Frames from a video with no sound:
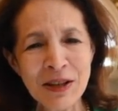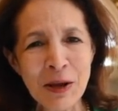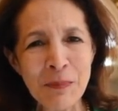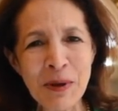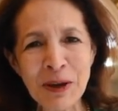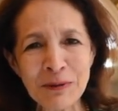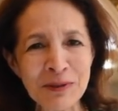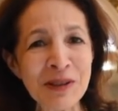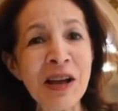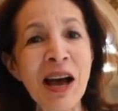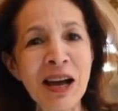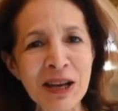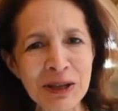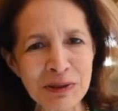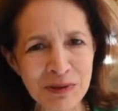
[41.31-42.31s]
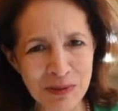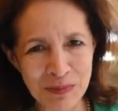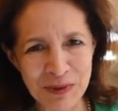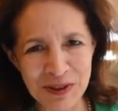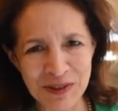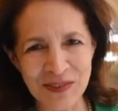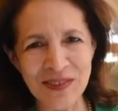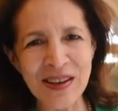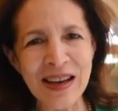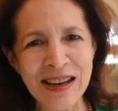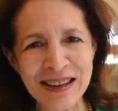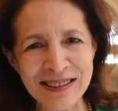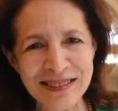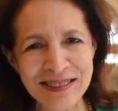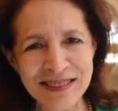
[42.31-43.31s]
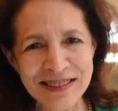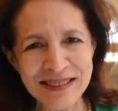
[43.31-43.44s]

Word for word: about nine to be exact,